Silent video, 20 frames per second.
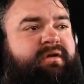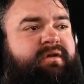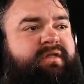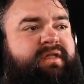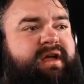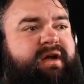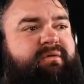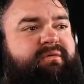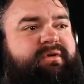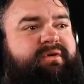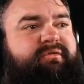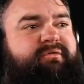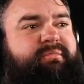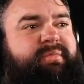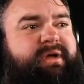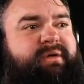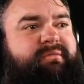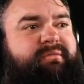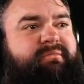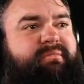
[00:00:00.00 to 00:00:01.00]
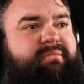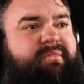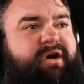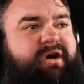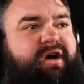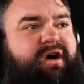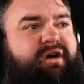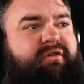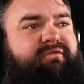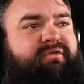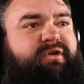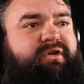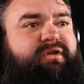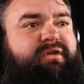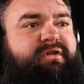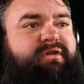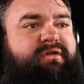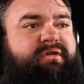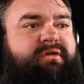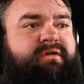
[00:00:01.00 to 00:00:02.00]
That would have been
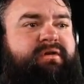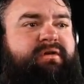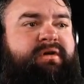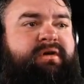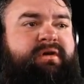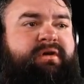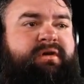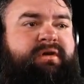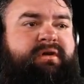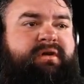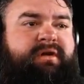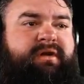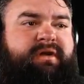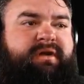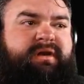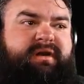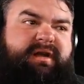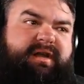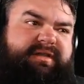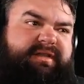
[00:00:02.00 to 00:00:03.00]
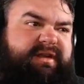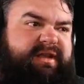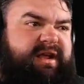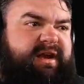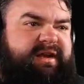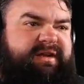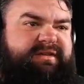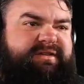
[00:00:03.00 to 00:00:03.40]
awful. Not that getting